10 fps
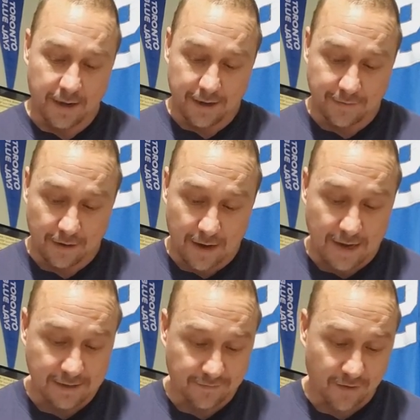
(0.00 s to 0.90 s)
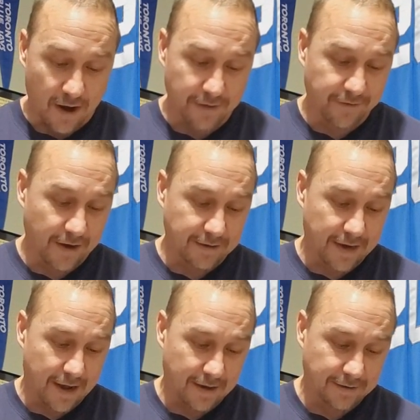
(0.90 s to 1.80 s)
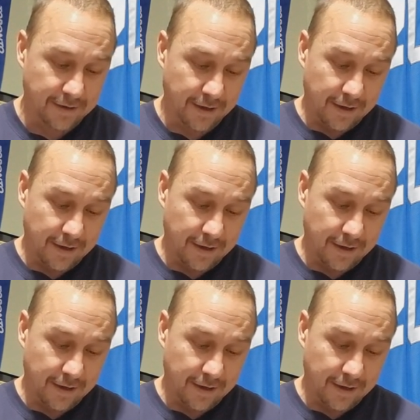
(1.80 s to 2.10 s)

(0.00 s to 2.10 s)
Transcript: in the last five head-to-head.